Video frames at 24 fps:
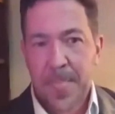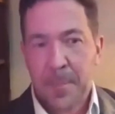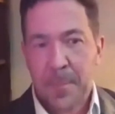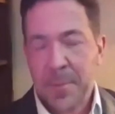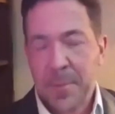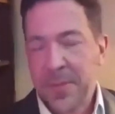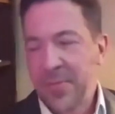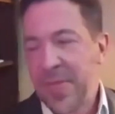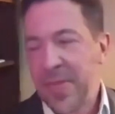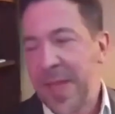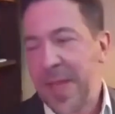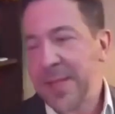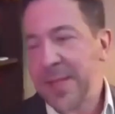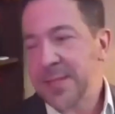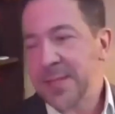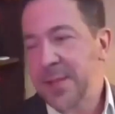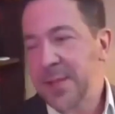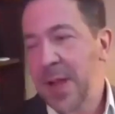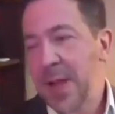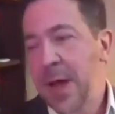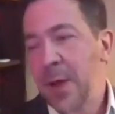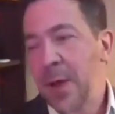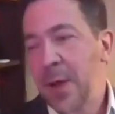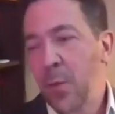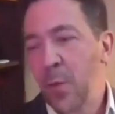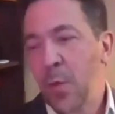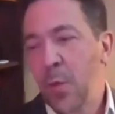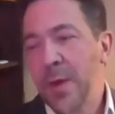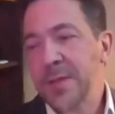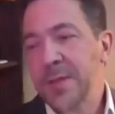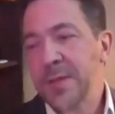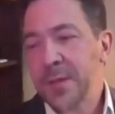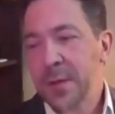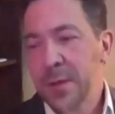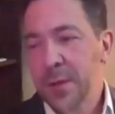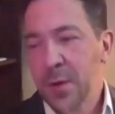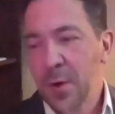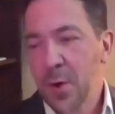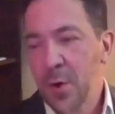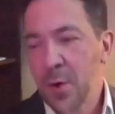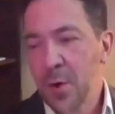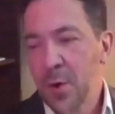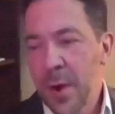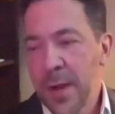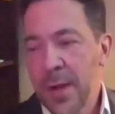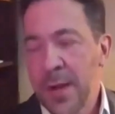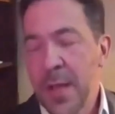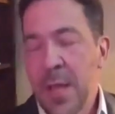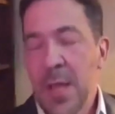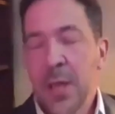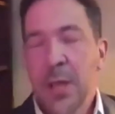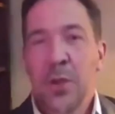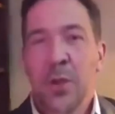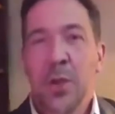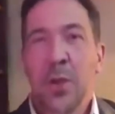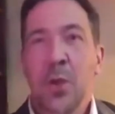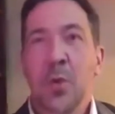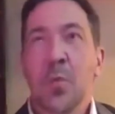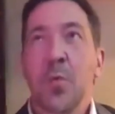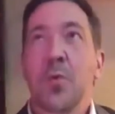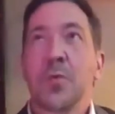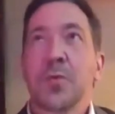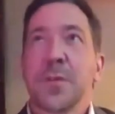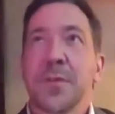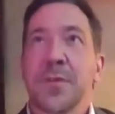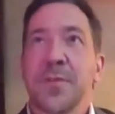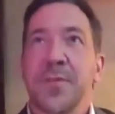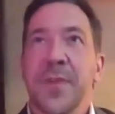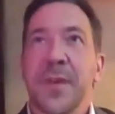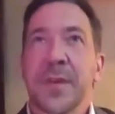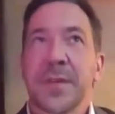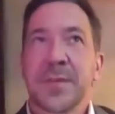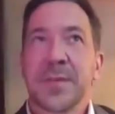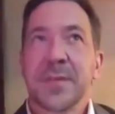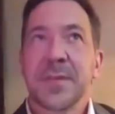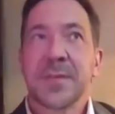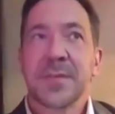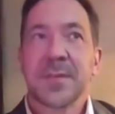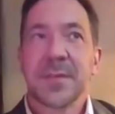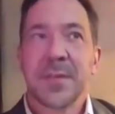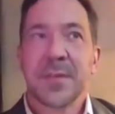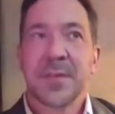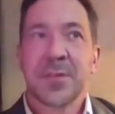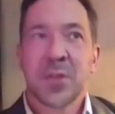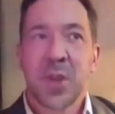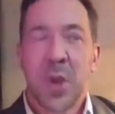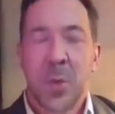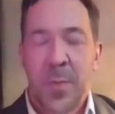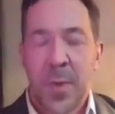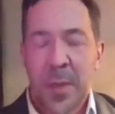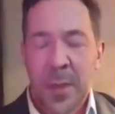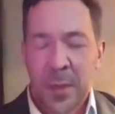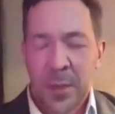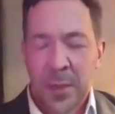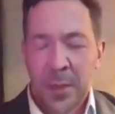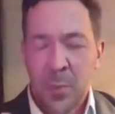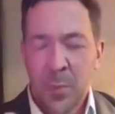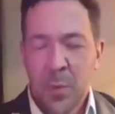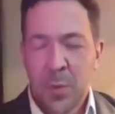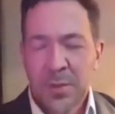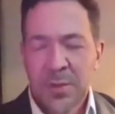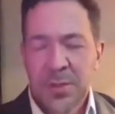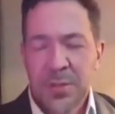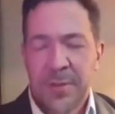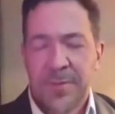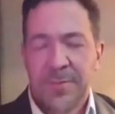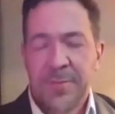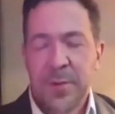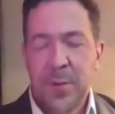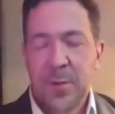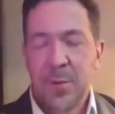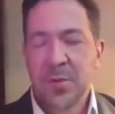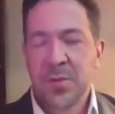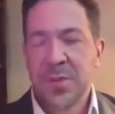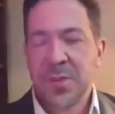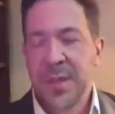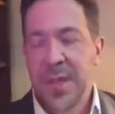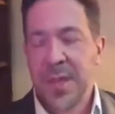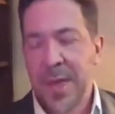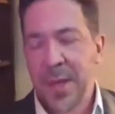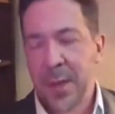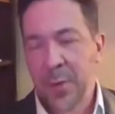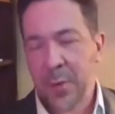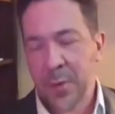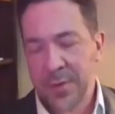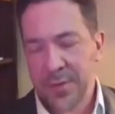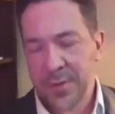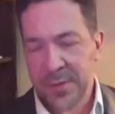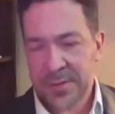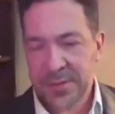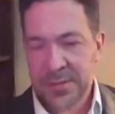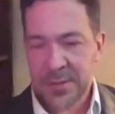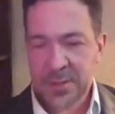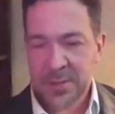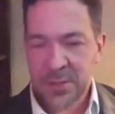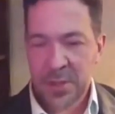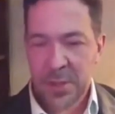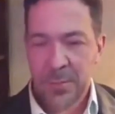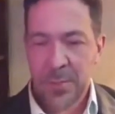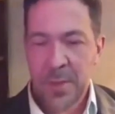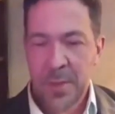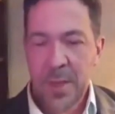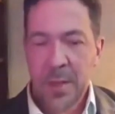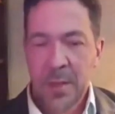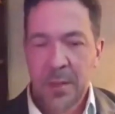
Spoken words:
But that's not what's occurring. You want to fix this system. You want to diffuse the anger in the system.